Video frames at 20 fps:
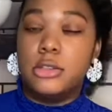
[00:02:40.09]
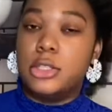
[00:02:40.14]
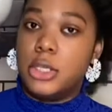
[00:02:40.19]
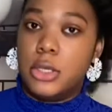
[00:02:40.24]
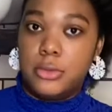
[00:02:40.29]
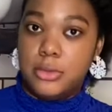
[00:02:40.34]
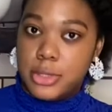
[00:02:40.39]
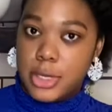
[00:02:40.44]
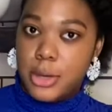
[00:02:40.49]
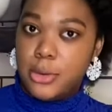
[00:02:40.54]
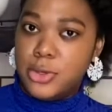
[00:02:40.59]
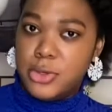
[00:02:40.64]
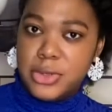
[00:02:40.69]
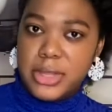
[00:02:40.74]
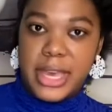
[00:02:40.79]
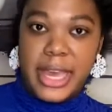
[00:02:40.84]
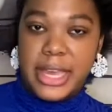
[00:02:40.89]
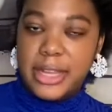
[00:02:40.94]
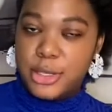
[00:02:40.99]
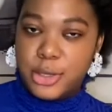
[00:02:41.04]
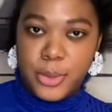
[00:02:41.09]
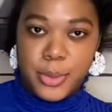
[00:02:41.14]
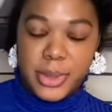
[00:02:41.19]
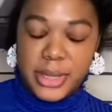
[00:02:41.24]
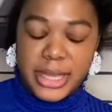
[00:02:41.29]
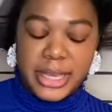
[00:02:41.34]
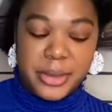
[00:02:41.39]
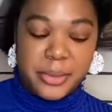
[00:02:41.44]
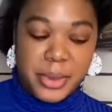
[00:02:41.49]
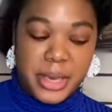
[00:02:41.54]
So don't do that, don't be
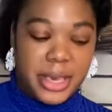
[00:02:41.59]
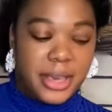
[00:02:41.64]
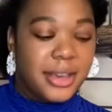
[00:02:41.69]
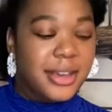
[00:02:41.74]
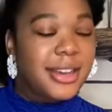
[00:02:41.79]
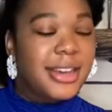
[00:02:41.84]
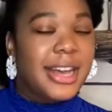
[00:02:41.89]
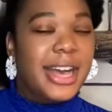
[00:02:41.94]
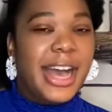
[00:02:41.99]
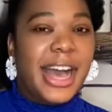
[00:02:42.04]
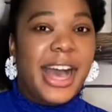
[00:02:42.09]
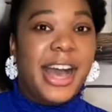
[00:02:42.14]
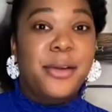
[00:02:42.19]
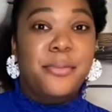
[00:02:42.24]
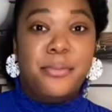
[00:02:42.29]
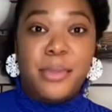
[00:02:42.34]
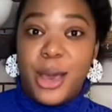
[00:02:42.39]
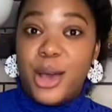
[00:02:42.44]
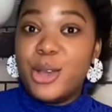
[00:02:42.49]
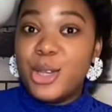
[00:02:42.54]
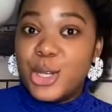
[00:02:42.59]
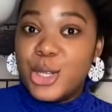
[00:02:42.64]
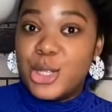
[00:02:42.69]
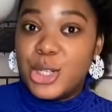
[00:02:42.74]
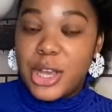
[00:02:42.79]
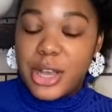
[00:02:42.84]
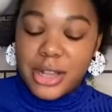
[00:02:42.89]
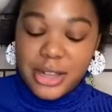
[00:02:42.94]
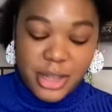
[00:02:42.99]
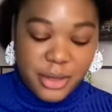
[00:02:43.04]
like me. Melt your
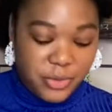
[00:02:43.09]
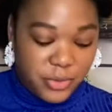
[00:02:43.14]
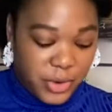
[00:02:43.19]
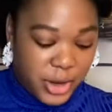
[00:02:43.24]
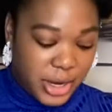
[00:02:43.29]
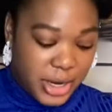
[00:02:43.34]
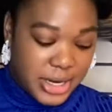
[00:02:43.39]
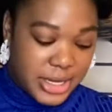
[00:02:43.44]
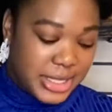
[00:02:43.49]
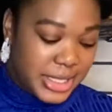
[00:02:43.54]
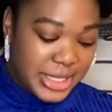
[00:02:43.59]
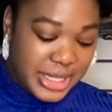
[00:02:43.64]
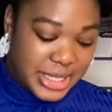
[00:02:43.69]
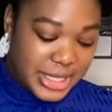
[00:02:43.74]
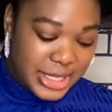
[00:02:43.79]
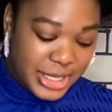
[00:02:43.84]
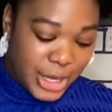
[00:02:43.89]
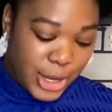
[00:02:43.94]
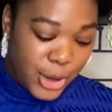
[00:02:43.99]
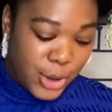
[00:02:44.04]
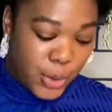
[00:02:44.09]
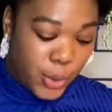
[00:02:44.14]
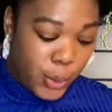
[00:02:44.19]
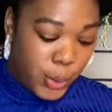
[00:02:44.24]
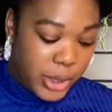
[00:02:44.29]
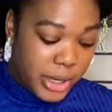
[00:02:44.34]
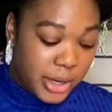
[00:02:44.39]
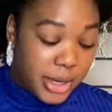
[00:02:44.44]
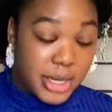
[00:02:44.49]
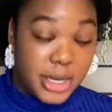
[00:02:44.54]
chocolate first. And so
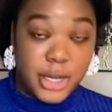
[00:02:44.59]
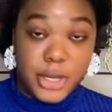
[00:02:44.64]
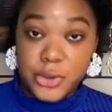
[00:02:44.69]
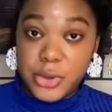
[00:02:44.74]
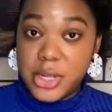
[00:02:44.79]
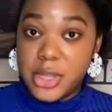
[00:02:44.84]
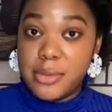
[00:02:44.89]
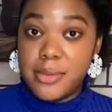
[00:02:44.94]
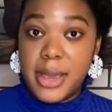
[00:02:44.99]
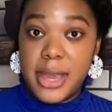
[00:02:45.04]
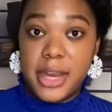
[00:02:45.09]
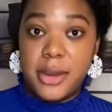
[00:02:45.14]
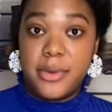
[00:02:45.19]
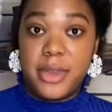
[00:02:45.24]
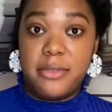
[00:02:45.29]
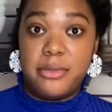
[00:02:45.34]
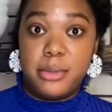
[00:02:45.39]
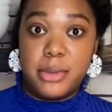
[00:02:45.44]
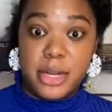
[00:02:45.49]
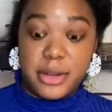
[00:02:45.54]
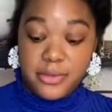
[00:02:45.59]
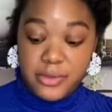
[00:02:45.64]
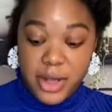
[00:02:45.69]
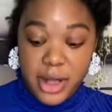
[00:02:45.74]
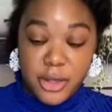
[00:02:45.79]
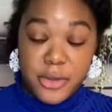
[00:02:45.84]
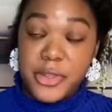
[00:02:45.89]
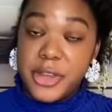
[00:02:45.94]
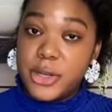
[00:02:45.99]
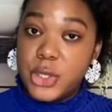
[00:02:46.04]
we are gonna do it in the microwave. We're gonna
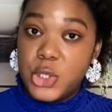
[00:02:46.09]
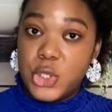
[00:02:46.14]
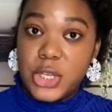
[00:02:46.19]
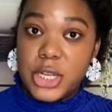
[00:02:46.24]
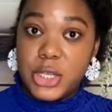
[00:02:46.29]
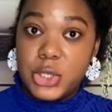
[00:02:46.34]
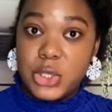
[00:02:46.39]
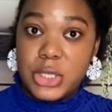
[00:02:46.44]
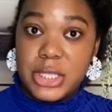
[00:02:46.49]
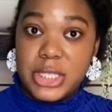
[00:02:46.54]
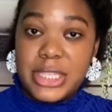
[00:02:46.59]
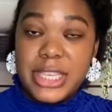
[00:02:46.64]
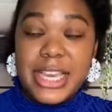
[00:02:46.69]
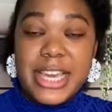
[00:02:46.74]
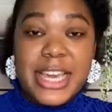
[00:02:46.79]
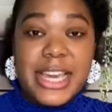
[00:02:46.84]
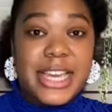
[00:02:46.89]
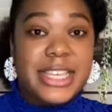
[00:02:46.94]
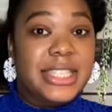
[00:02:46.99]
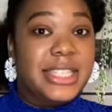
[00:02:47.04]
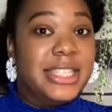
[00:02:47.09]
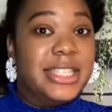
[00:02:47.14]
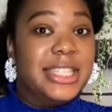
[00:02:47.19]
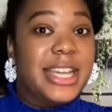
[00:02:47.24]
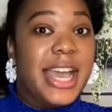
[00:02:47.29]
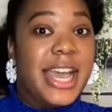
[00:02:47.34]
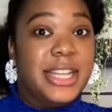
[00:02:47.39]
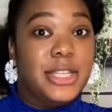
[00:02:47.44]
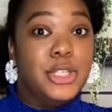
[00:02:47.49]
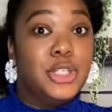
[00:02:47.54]
follow their instructions. It says to
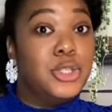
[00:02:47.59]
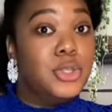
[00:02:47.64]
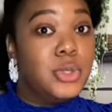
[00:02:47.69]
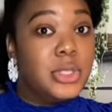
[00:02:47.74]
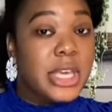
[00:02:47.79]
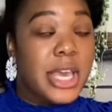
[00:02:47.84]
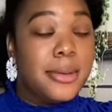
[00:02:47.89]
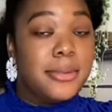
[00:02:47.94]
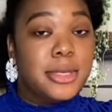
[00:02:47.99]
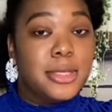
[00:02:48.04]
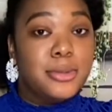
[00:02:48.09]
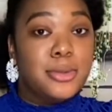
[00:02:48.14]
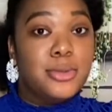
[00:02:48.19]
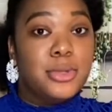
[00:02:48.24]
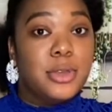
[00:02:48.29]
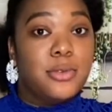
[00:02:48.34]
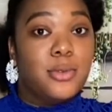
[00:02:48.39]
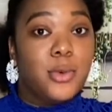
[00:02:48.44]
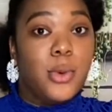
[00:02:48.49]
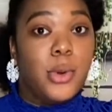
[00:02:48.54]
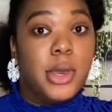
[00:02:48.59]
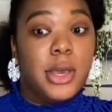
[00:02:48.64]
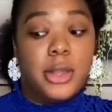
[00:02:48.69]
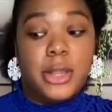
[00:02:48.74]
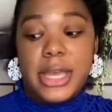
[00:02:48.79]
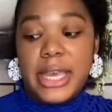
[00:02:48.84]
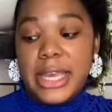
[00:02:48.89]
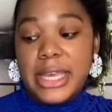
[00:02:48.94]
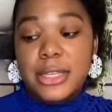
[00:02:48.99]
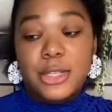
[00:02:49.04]
add 2 tablespoons of oil
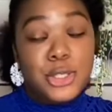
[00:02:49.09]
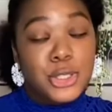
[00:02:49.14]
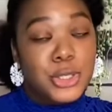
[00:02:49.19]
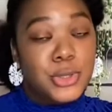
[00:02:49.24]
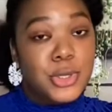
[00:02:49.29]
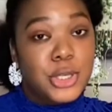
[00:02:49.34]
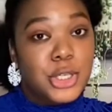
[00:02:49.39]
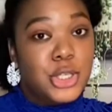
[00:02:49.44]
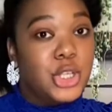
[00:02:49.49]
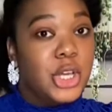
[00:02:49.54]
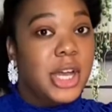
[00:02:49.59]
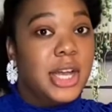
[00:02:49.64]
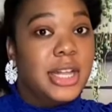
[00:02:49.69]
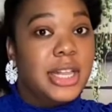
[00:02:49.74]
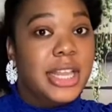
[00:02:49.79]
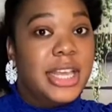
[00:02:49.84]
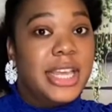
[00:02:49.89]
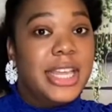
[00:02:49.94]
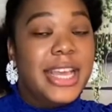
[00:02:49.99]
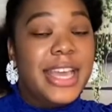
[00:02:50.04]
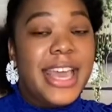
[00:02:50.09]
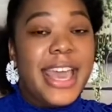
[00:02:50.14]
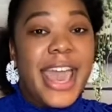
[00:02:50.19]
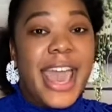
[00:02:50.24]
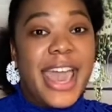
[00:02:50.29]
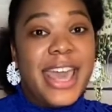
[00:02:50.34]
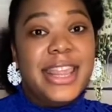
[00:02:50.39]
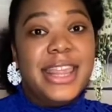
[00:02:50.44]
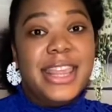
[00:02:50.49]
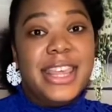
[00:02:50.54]
into your chocolate
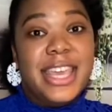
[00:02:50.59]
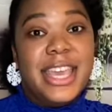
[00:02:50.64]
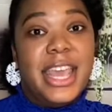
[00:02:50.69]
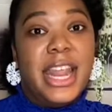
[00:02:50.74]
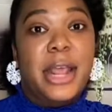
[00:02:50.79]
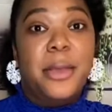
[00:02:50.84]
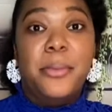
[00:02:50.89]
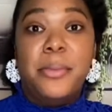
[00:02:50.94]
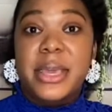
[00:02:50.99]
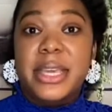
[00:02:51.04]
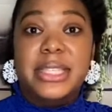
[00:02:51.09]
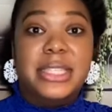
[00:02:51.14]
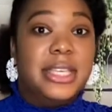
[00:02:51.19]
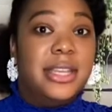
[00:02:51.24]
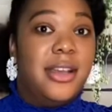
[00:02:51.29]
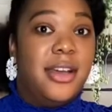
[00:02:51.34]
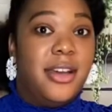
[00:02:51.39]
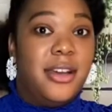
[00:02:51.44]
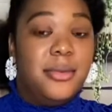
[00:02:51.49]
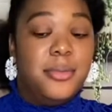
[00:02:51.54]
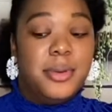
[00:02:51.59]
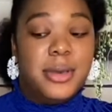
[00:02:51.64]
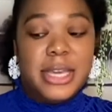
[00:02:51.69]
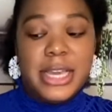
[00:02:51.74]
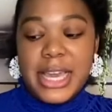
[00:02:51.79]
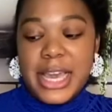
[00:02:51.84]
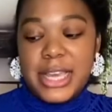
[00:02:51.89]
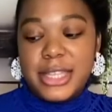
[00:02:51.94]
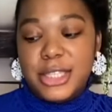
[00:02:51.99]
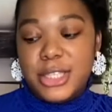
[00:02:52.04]
and then mix it up.
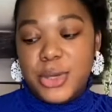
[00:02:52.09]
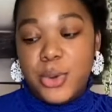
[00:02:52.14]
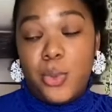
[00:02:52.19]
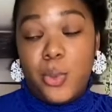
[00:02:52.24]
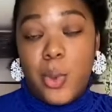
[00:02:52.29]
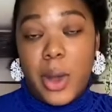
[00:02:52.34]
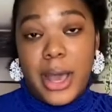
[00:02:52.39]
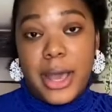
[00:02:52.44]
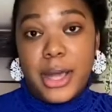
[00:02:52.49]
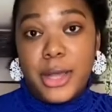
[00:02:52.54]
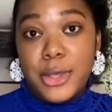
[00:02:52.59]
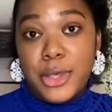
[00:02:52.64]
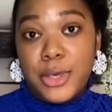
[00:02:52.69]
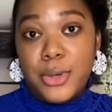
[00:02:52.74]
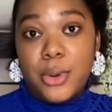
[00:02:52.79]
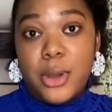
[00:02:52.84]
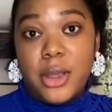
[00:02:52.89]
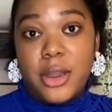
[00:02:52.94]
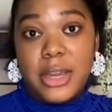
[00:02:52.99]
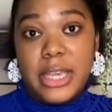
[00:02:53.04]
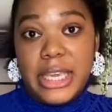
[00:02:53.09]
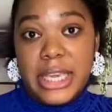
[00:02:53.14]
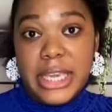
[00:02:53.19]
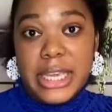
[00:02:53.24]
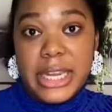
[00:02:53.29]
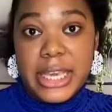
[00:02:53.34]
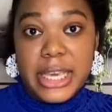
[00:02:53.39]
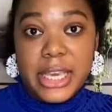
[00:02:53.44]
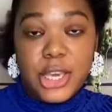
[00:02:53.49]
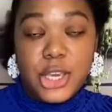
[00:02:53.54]
And so while you are
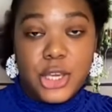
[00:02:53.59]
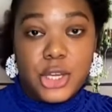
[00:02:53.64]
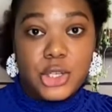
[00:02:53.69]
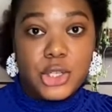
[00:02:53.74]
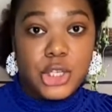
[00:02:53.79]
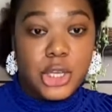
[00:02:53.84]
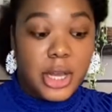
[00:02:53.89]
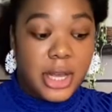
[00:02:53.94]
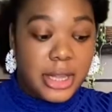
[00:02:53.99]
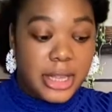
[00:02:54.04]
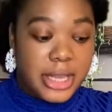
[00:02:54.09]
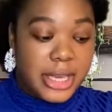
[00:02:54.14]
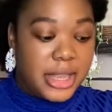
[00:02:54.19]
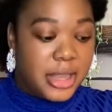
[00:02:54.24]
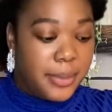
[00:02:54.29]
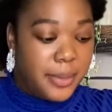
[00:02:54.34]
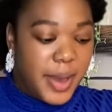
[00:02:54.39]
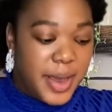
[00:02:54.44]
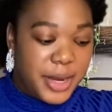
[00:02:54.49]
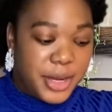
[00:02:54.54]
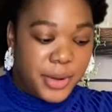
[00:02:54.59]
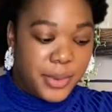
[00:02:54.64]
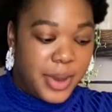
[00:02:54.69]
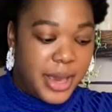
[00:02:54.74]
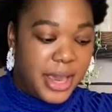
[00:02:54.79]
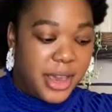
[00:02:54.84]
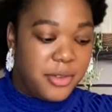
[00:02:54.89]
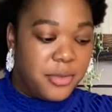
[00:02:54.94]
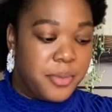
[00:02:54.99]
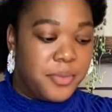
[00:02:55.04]
heating your chocolate in the
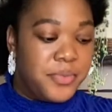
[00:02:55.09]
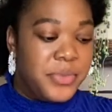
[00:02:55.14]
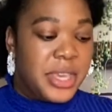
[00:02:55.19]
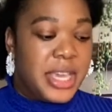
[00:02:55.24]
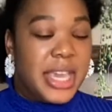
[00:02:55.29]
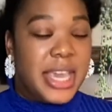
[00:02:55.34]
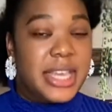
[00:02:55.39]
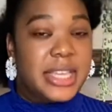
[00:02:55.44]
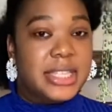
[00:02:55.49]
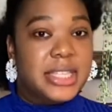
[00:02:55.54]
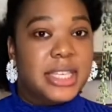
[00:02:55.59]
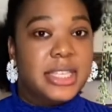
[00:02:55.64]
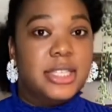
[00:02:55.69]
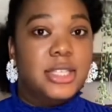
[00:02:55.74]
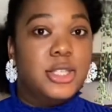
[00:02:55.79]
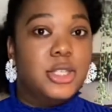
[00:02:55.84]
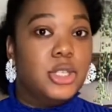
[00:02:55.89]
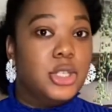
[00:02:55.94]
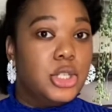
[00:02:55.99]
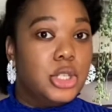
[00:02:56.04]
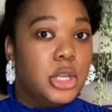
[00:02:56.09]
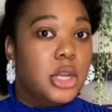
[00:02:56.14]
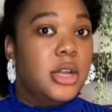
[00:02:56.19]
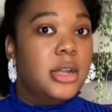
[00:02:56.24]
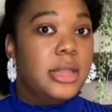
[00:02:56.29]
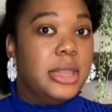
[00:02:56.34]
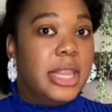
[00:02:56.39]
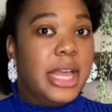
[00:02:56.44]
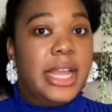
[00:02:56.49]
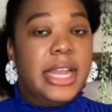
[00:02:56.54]
microwave, it says to
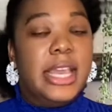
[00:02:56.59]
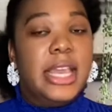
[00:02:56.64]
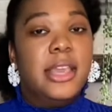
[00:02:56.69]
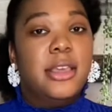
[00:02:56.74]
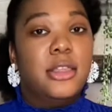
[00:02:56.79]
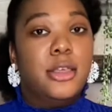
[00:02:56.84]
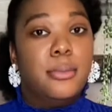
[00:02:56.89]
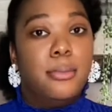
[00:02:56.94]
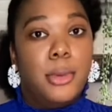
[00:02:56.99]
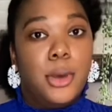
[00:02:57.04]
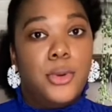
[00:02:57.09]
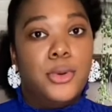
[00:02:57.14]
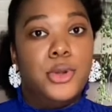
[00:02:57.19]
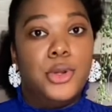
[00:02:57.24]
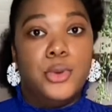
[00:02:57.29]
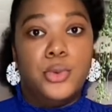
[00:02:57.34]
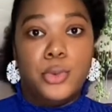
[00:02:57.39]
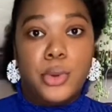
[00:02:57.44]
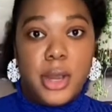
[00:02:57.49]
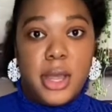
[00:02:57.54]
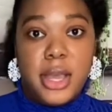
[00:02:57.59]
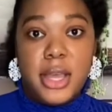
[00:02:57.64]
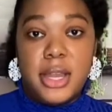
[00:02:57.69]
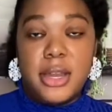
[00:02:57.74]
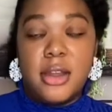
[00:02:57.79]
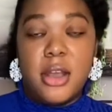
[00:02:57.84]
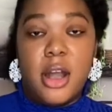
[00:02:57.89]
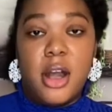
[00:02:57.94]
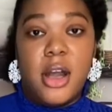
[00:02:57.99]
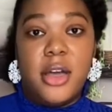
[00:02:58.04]
start letting the motor run
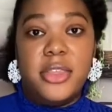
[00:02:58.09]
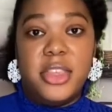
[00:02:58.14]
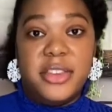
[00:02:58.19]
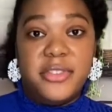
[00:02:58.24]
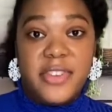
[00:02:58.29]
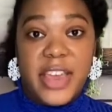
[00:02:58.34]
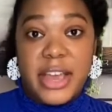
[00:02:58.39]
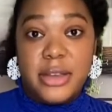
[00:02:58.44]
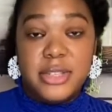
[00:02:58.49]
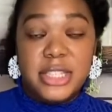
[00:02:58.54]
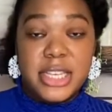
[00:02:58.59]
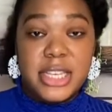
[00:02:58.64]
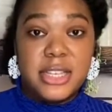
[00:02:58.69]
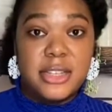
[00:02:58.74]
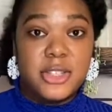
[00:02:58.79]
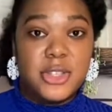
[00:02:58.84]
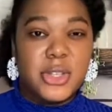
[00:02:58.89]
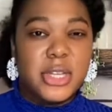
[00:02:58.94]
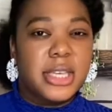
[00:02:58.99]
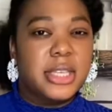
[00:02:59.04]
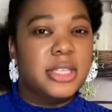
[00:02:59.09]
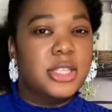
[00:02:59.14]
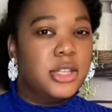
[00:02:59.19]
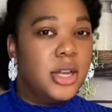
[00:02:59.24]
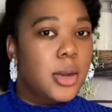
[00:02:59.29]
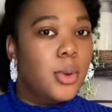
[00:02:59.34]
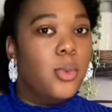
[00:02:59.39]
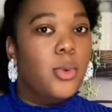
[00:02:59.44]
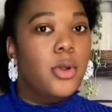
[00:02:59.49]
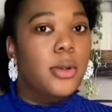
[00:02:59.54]
on the fountain so it can
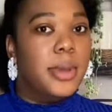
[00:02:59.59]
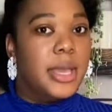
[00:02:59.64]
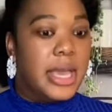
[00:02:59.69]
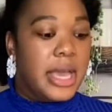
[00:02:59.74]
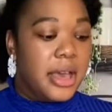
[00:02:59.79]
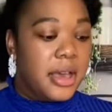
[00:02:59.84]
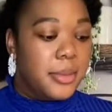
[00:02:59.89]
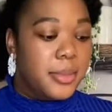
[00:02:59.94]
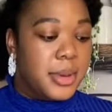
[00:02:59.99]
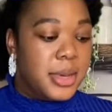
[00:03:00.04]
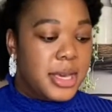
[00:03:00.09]
start warming up.